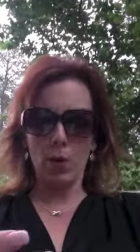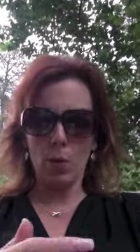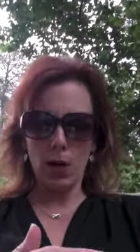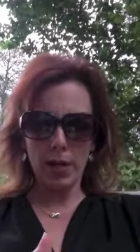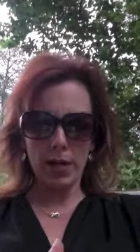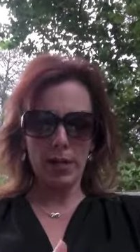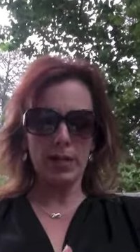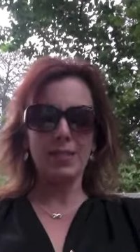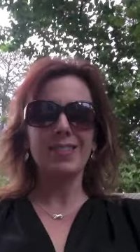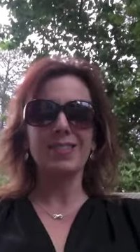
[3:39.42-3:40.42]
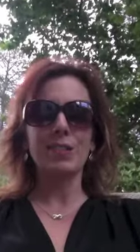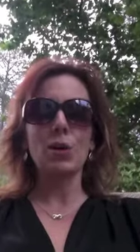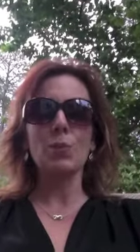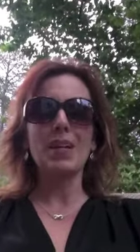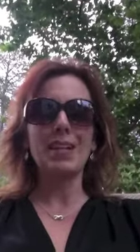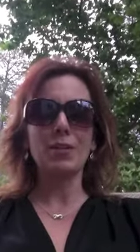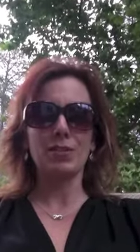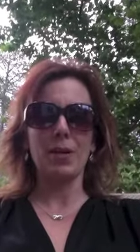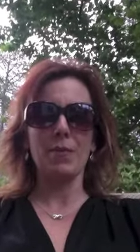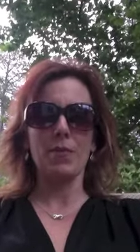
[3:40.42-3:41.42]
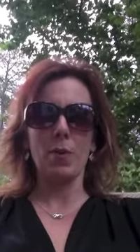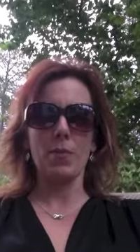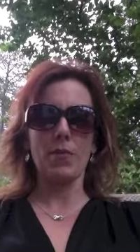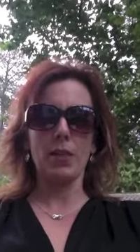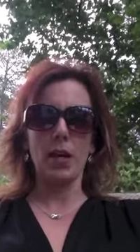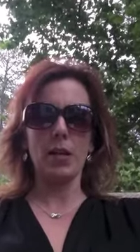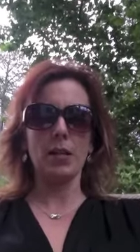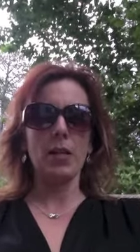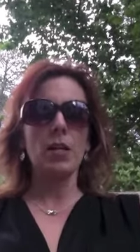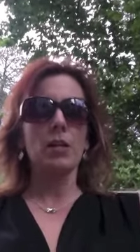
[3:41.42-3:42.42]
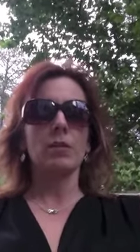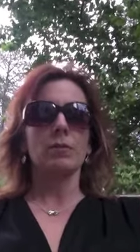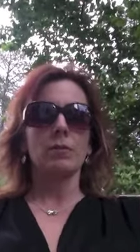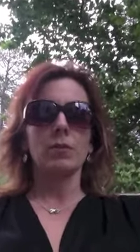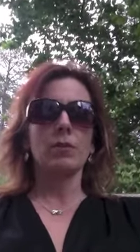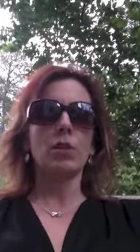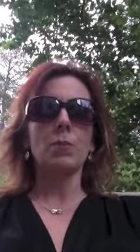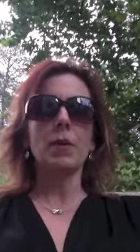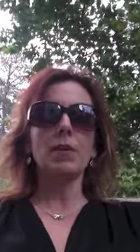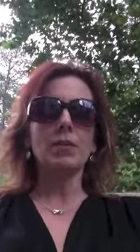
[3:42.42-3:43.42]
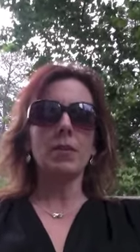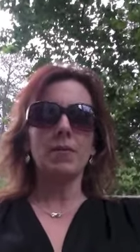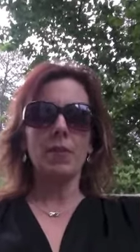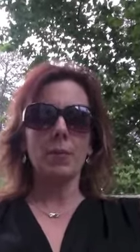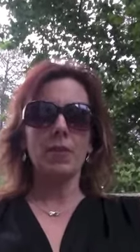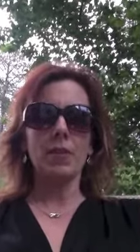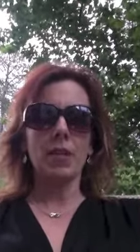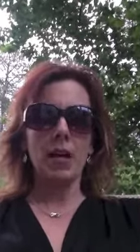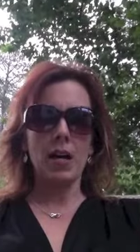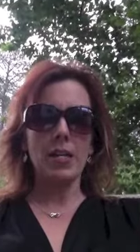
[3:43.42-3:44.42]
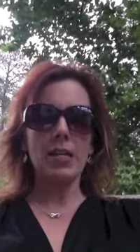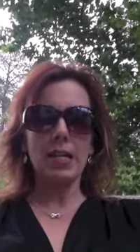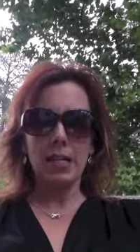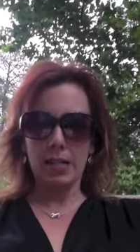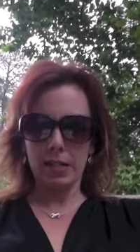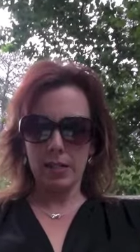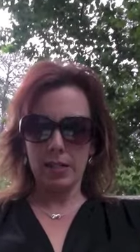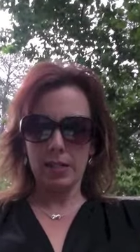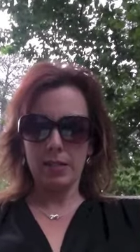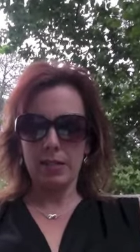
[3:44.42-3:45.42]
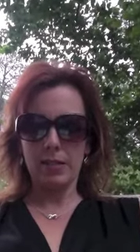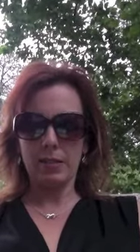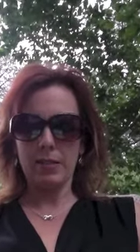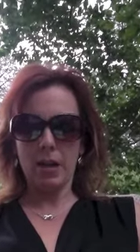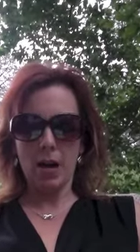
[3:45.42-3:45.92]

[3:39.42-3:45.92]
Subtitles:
what is slope-intercept form of a line? Slope-intercept form of a line is